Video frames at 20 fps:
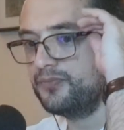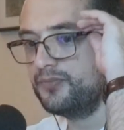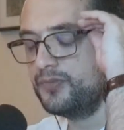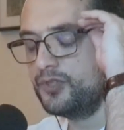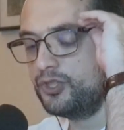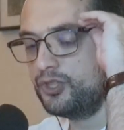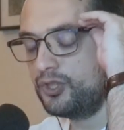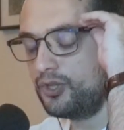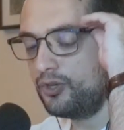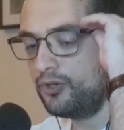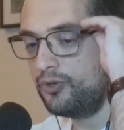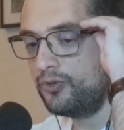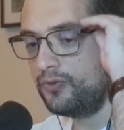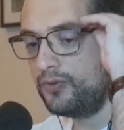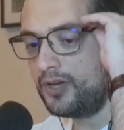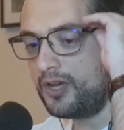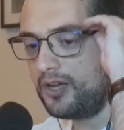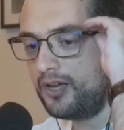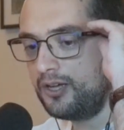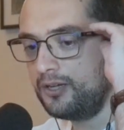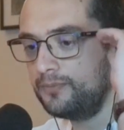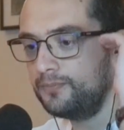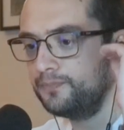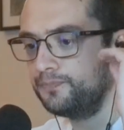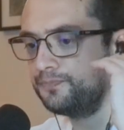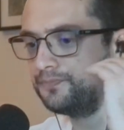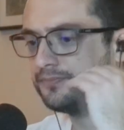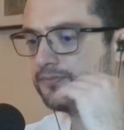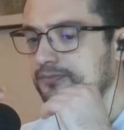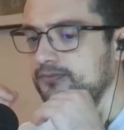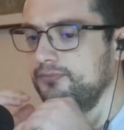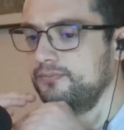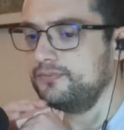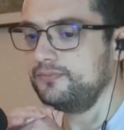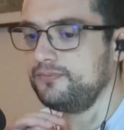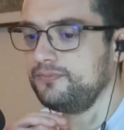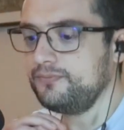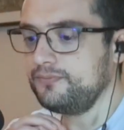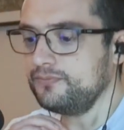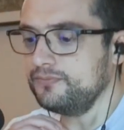So
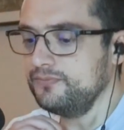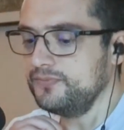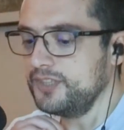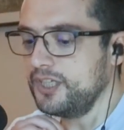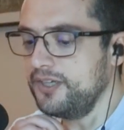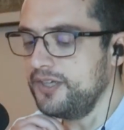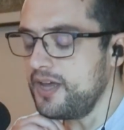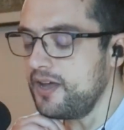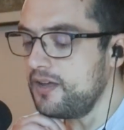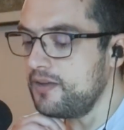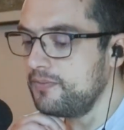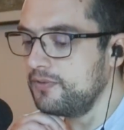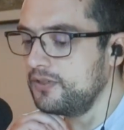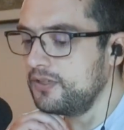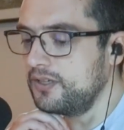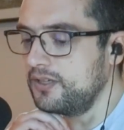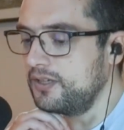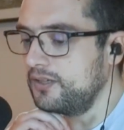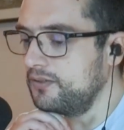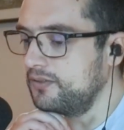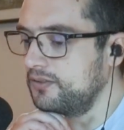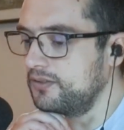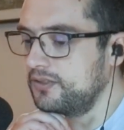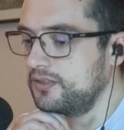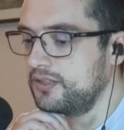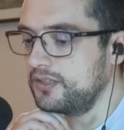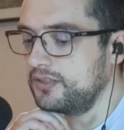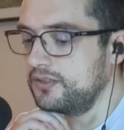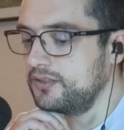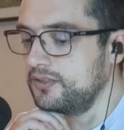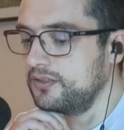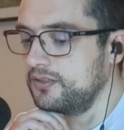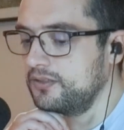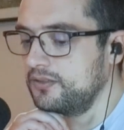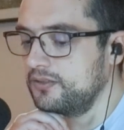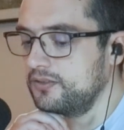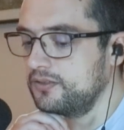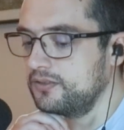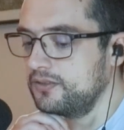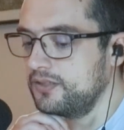yeah,
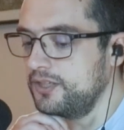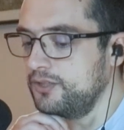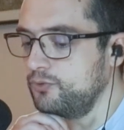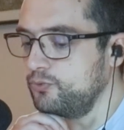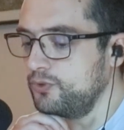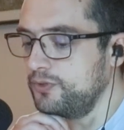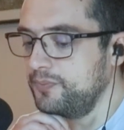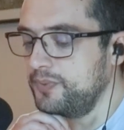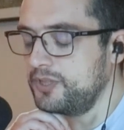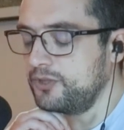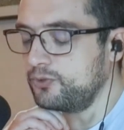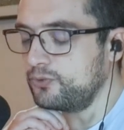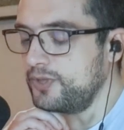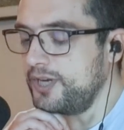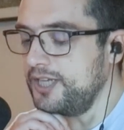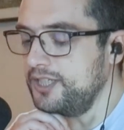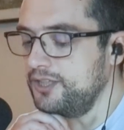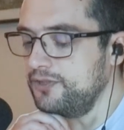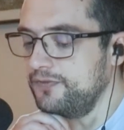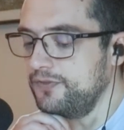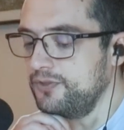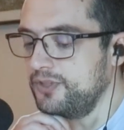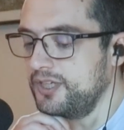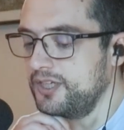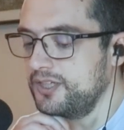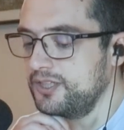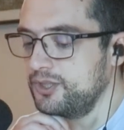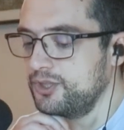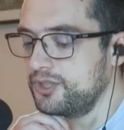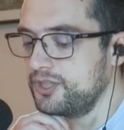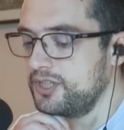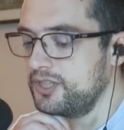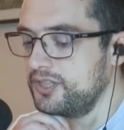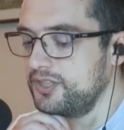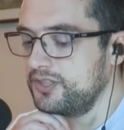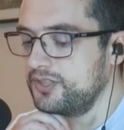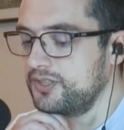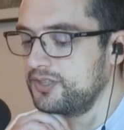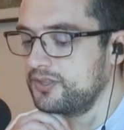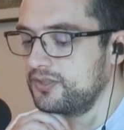it would be great if you can
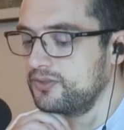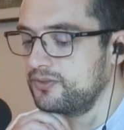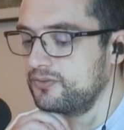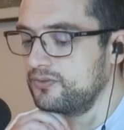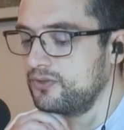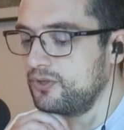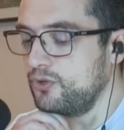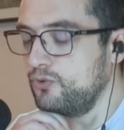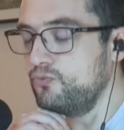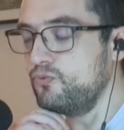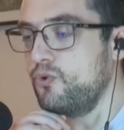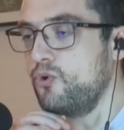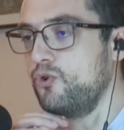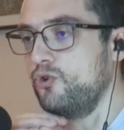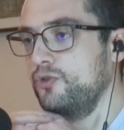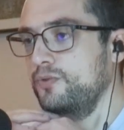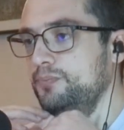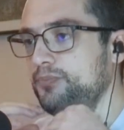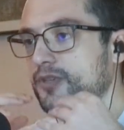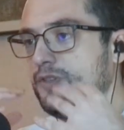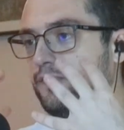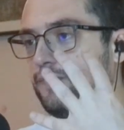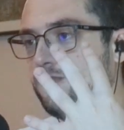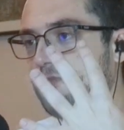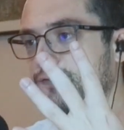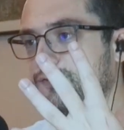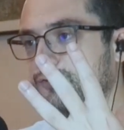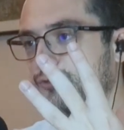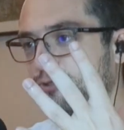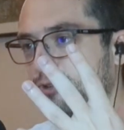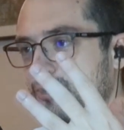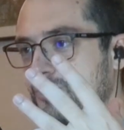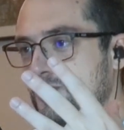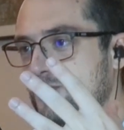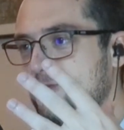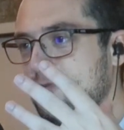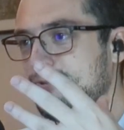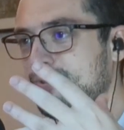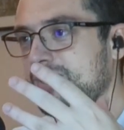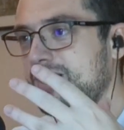just walk me
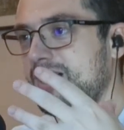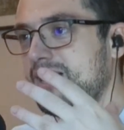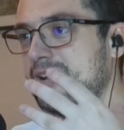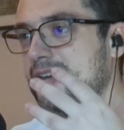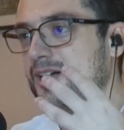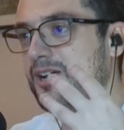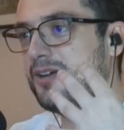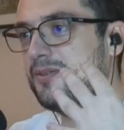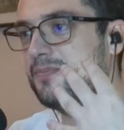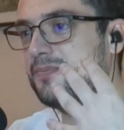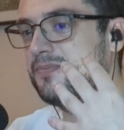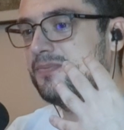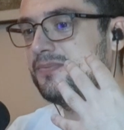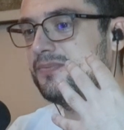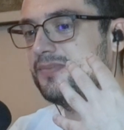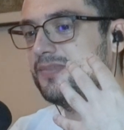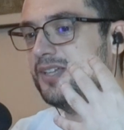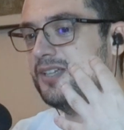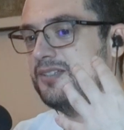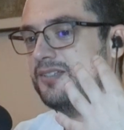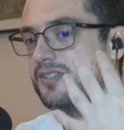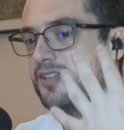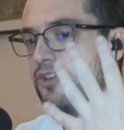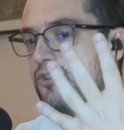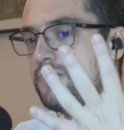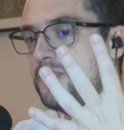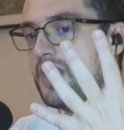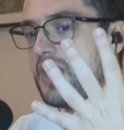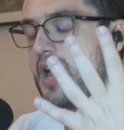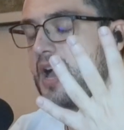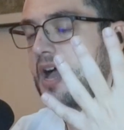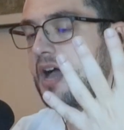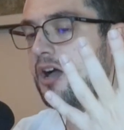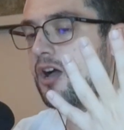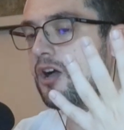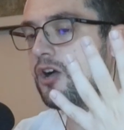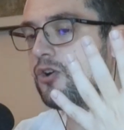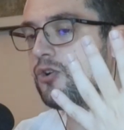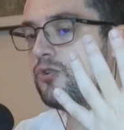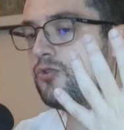through and tell me
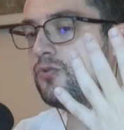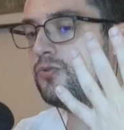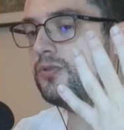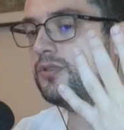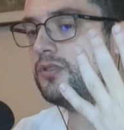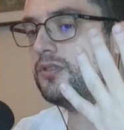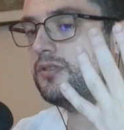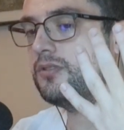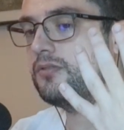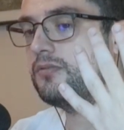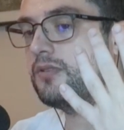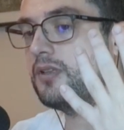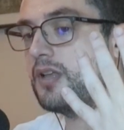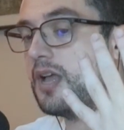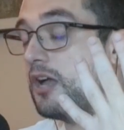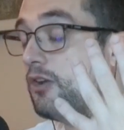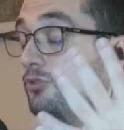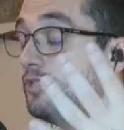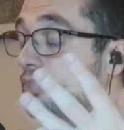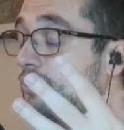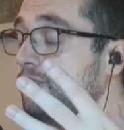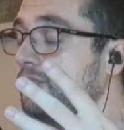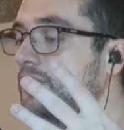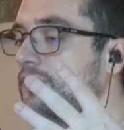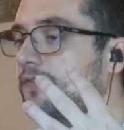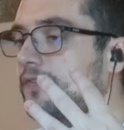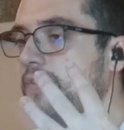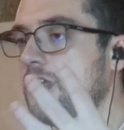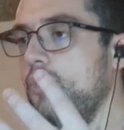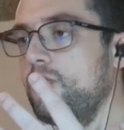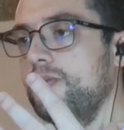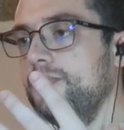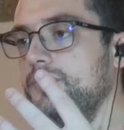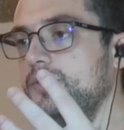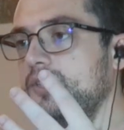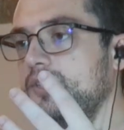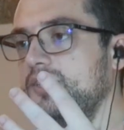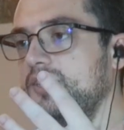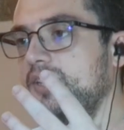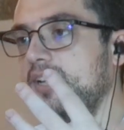how did you develop
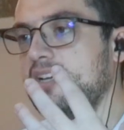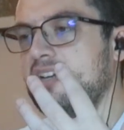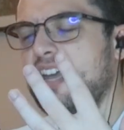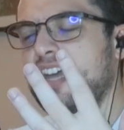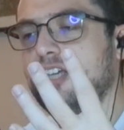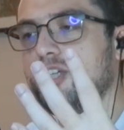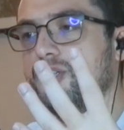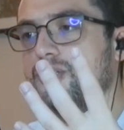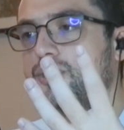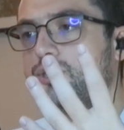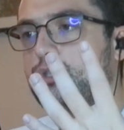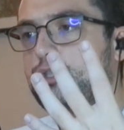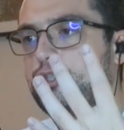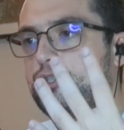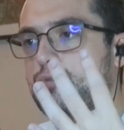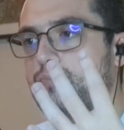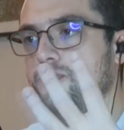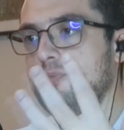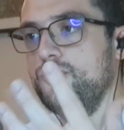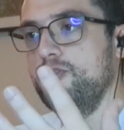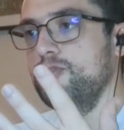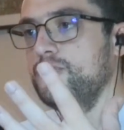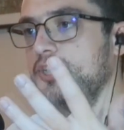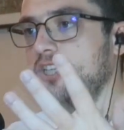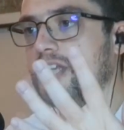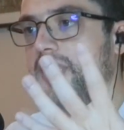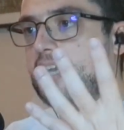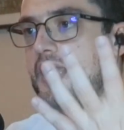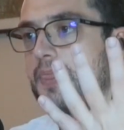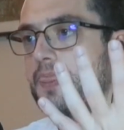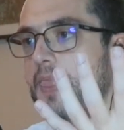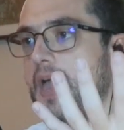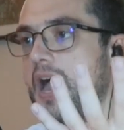this connection to music and